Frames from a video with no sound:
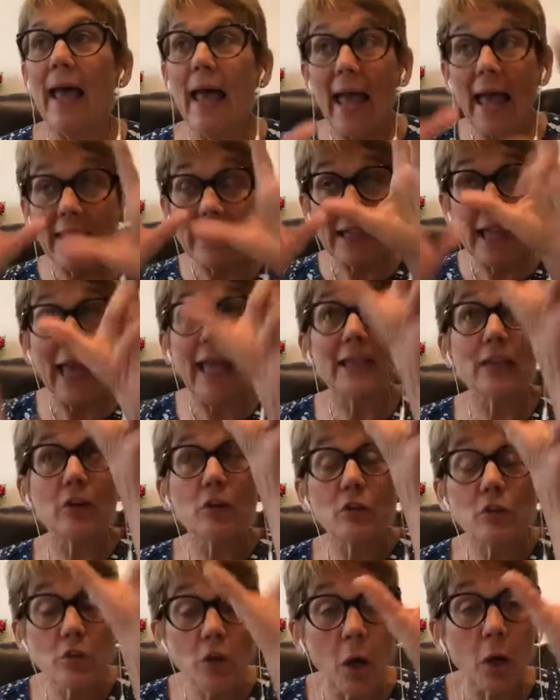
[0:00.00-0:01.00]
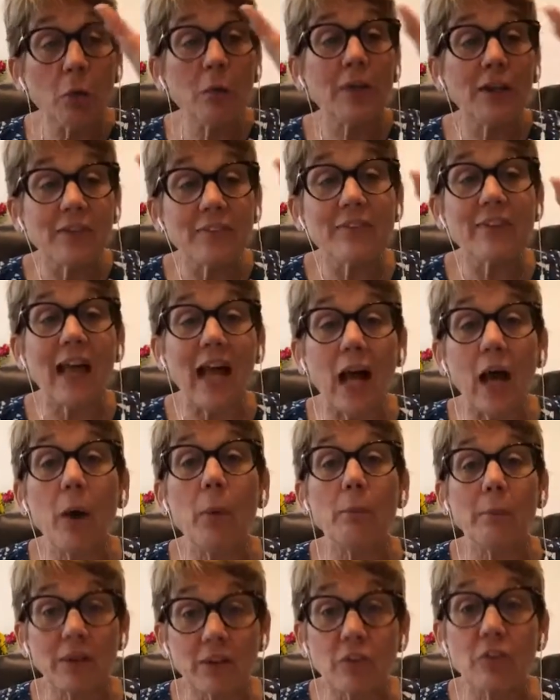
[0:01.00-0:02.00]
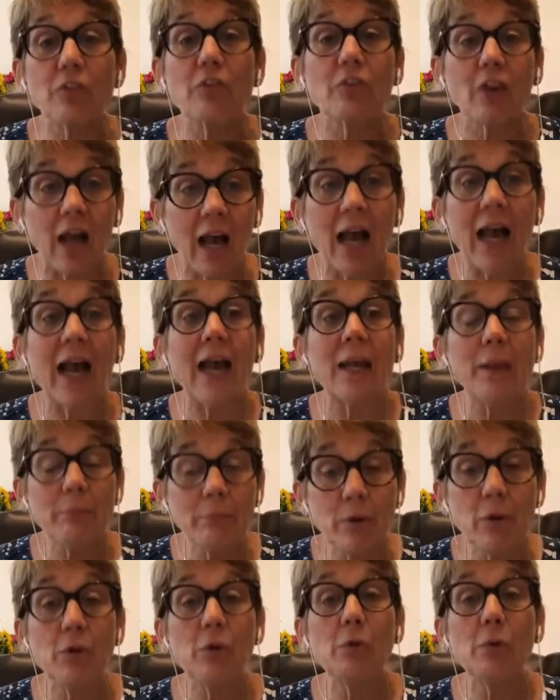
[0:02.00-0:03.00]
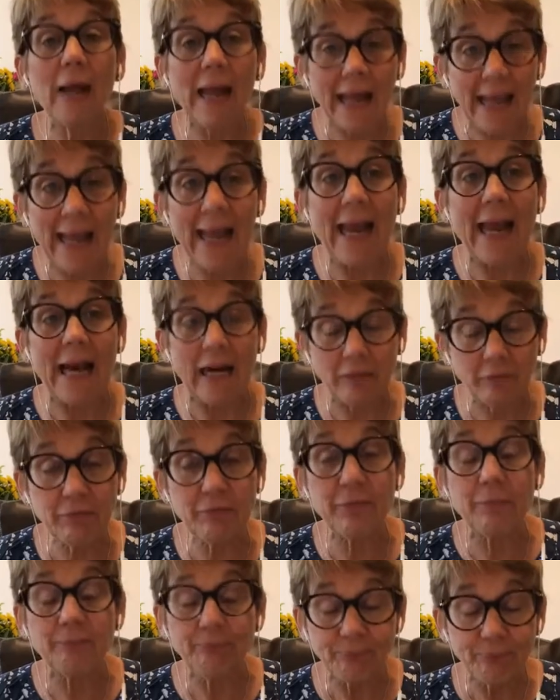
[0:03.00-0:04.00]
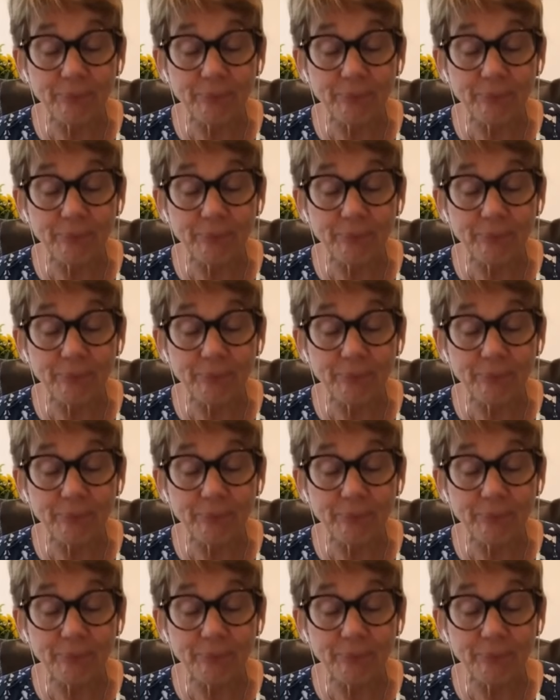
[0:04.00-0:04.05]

And notice how much time you have